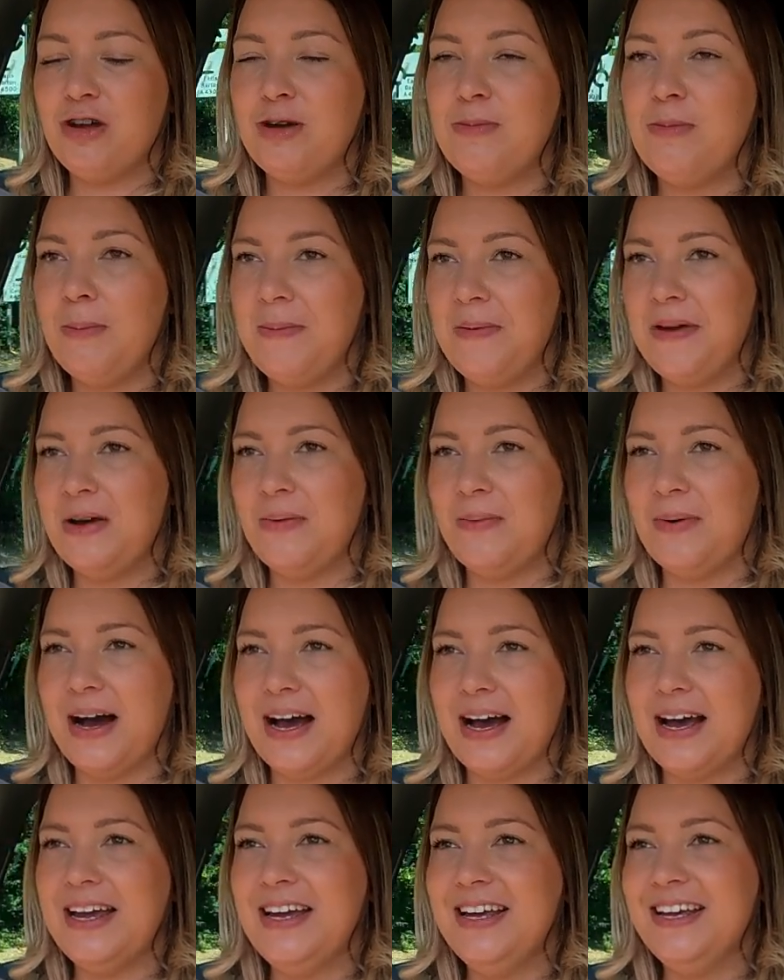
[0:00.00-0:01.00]
threw my bin
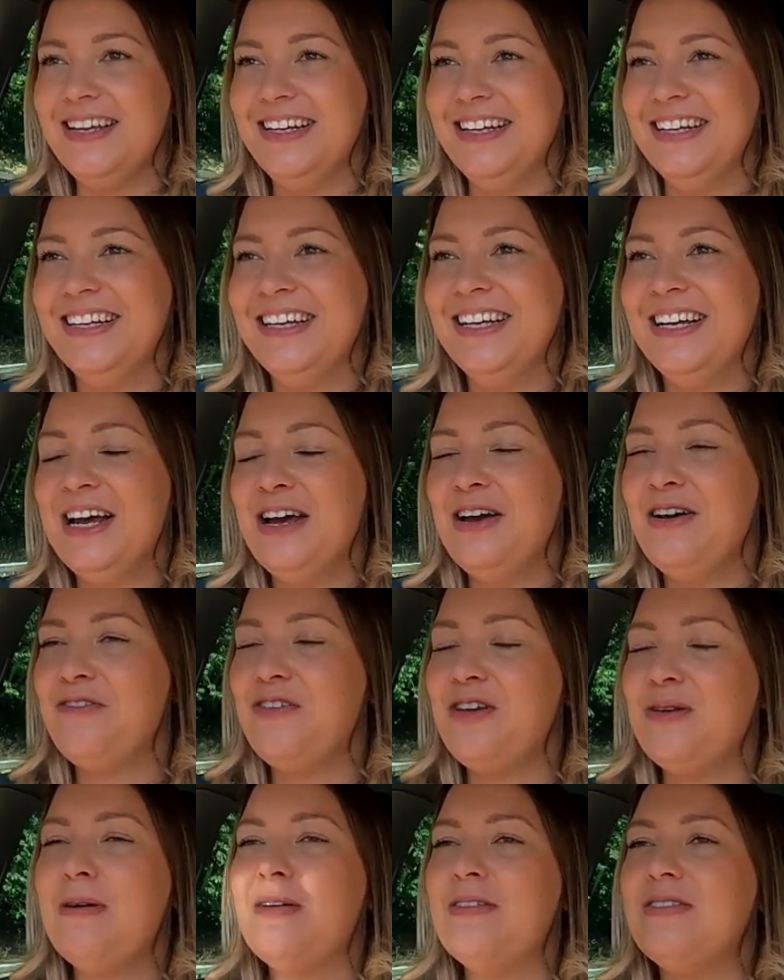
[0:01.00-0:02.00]
away
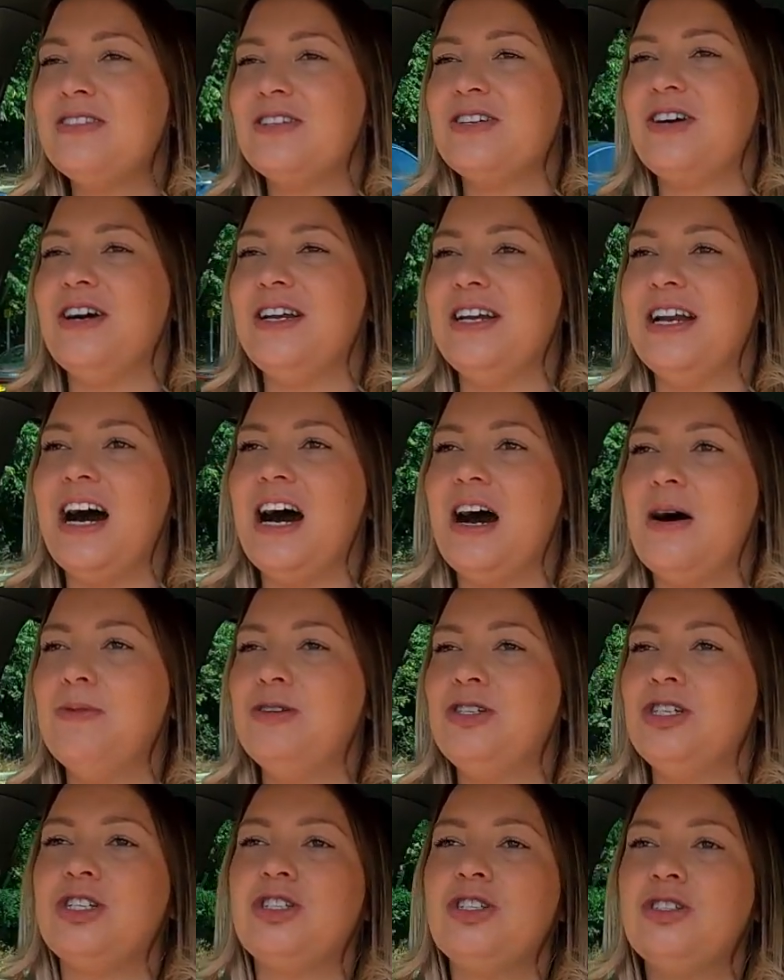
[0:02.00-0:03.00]
a few months ago now,
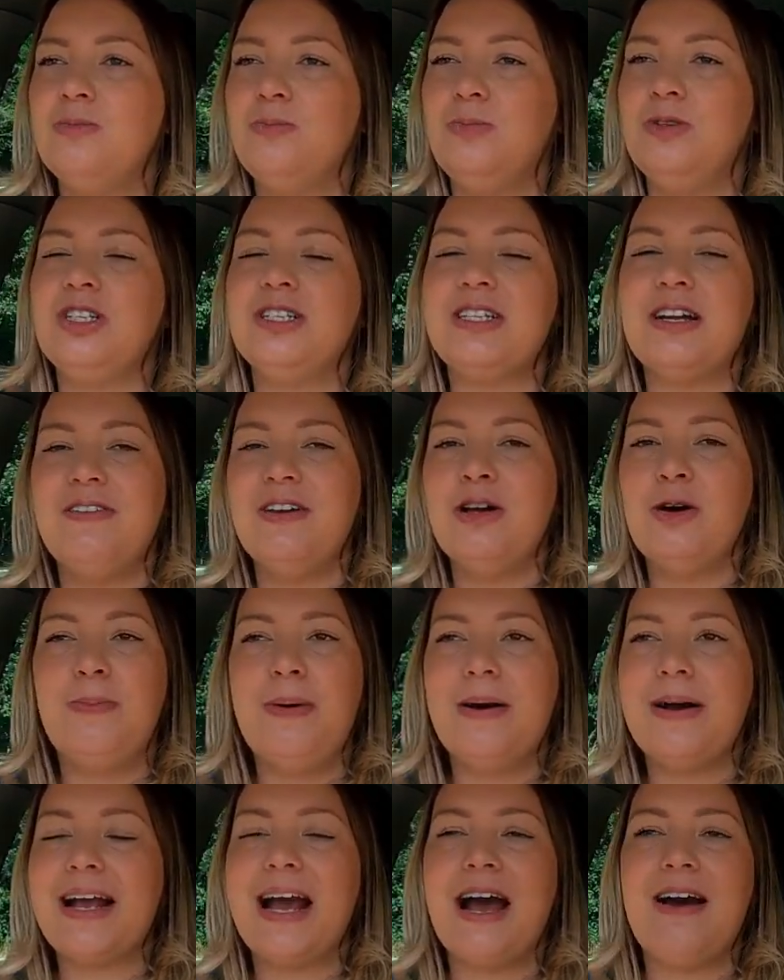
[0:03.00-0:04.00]
and we just have a
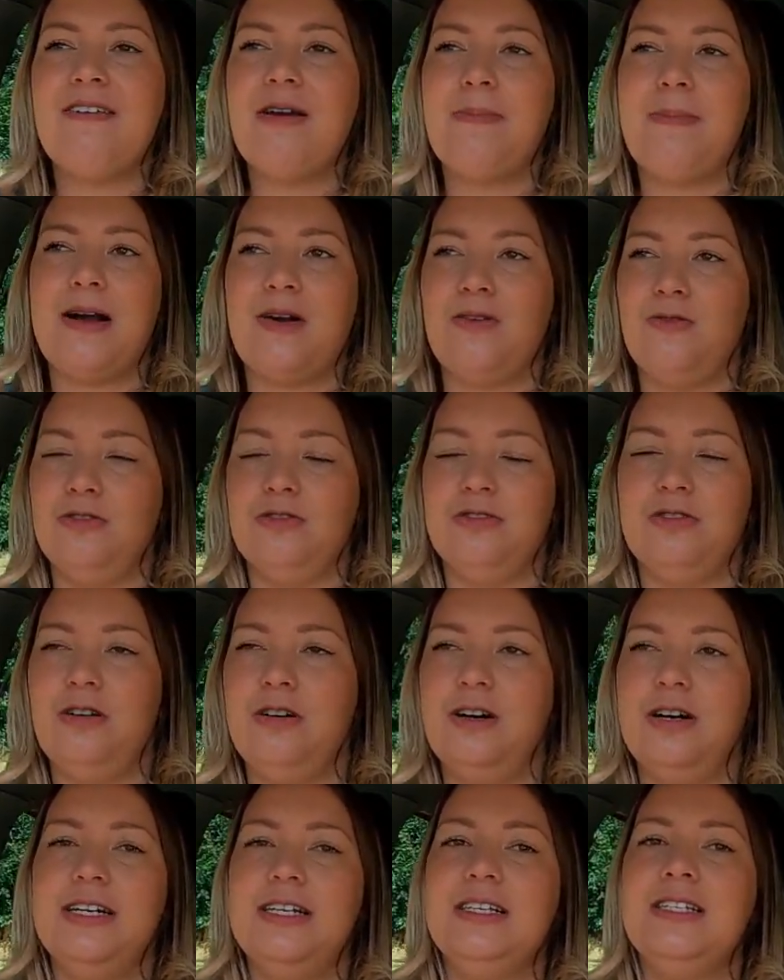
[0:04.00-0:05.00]
little carrier bag on the
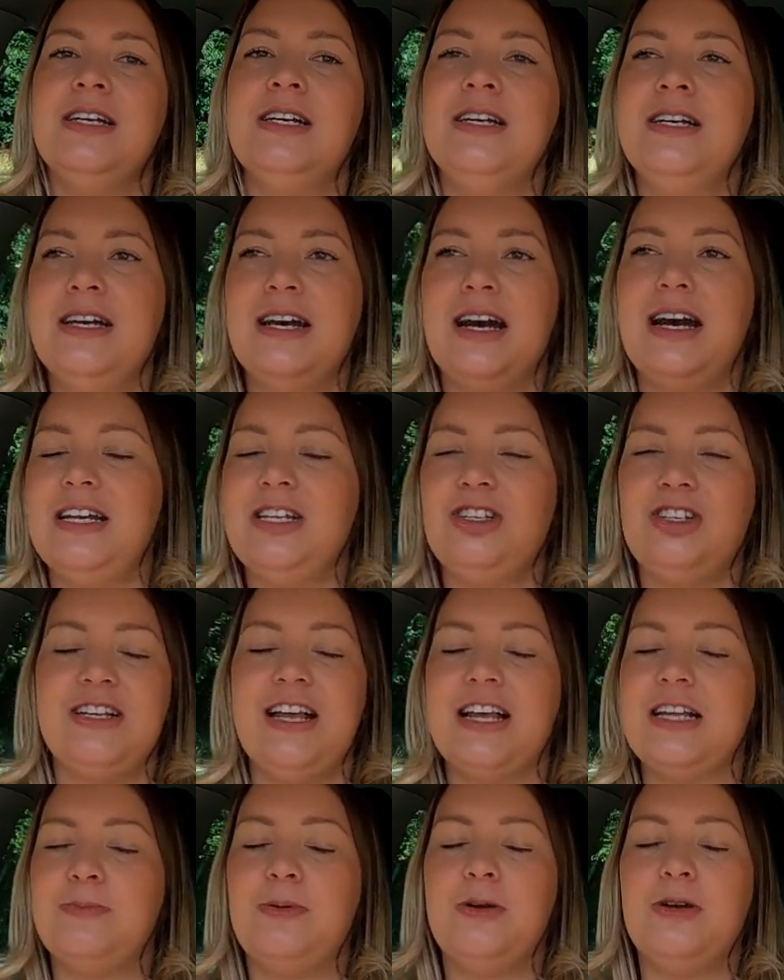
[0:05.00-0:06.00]
side and it
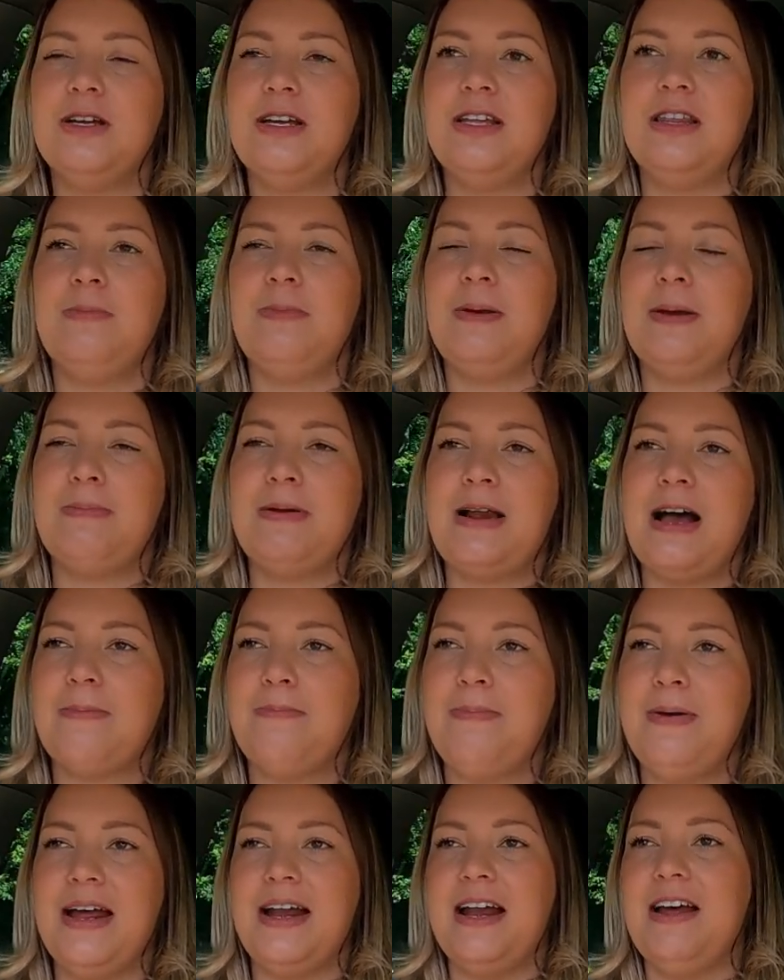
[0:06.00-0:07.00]
just gets put in the big black
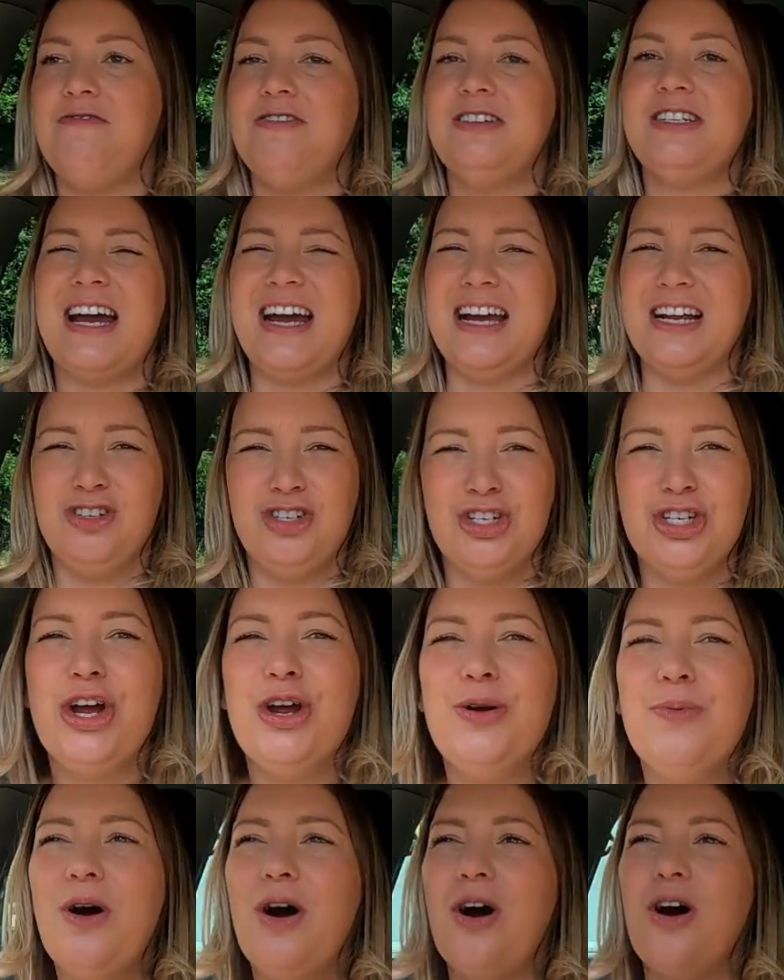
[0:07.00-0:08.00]
bin every day. And do you
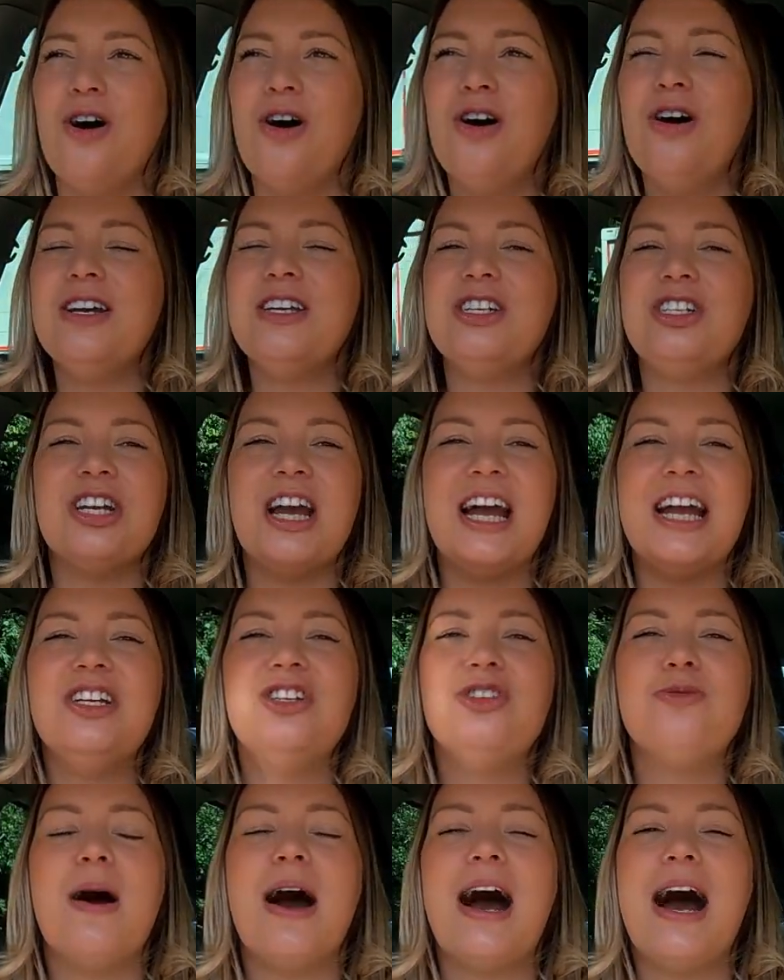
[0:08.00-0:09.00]
know what? It's
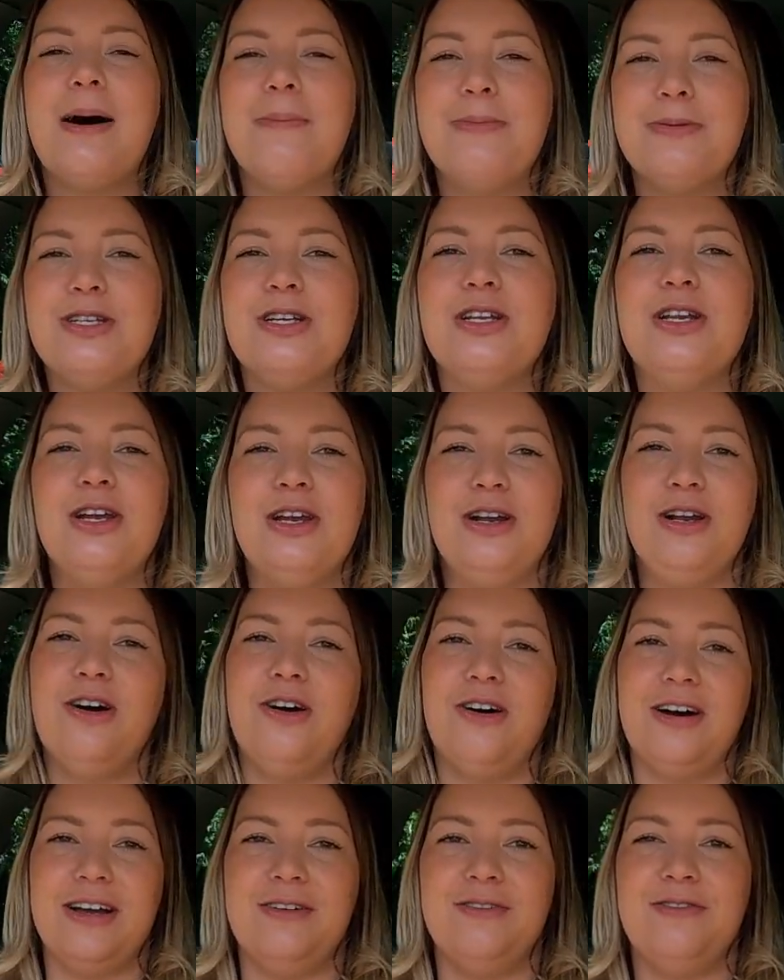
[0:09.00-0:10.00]
changed my absolute
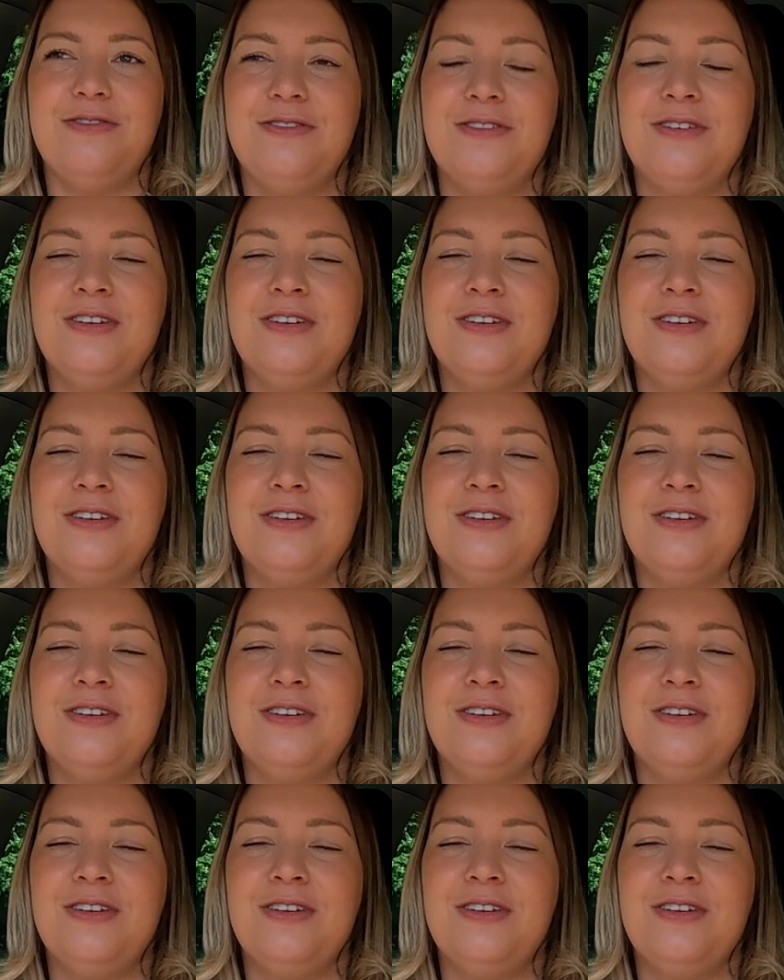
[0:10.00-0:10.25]
life.